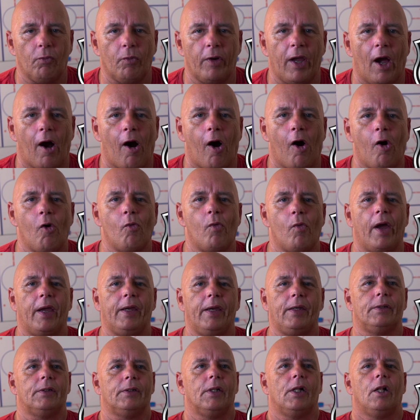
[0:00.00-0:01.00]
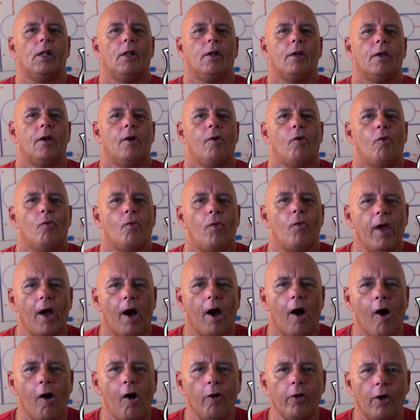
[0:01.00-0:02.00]
We're
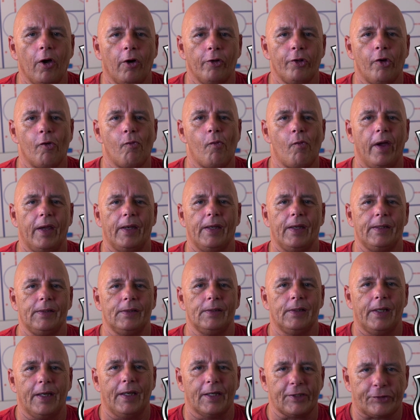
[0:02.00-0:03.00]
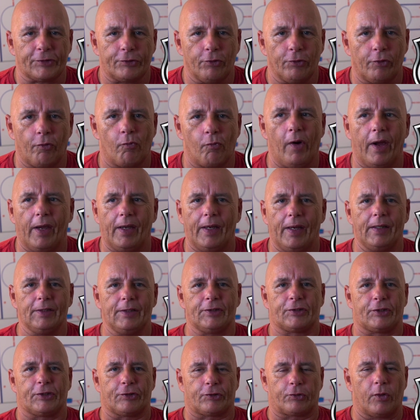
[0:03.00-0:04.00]
all on the waiting list, we're waiting
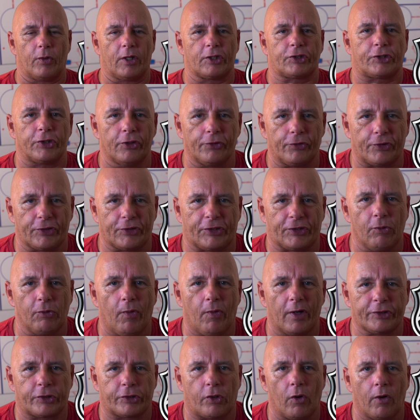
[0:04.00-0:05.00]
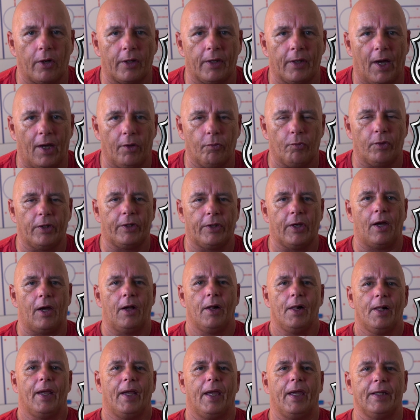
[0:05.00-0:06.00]
situation to see what's going on with the
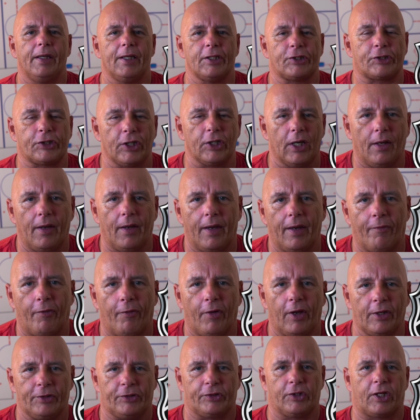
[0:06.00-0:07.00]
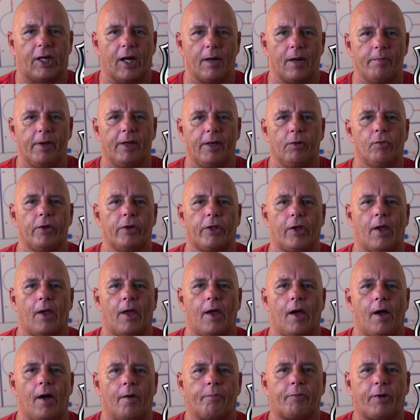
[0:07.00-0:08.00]
NHL, if it's coming with an
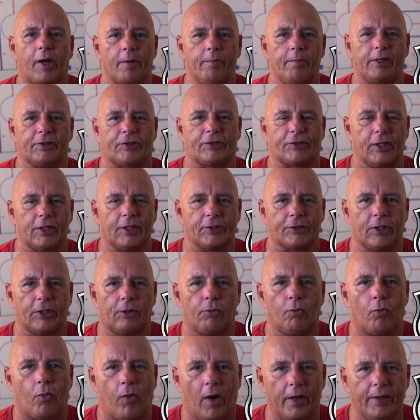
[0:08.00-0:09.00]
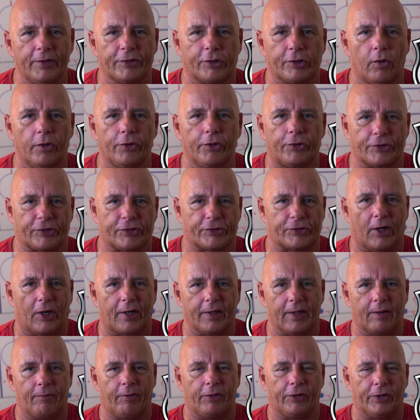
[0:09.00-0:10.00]
upcoming season, when it's going to start,
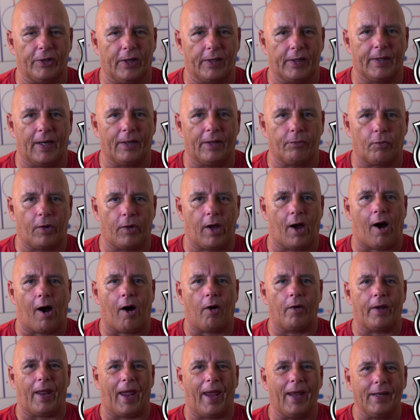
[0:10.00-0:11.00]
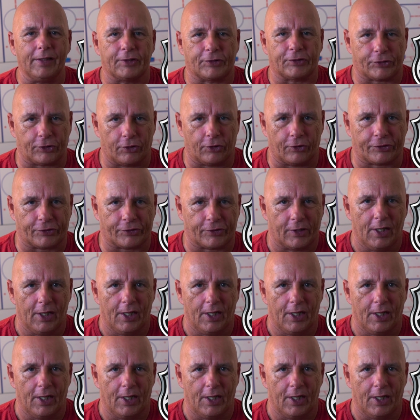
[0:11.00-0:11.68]
everything like that. We're all anxious.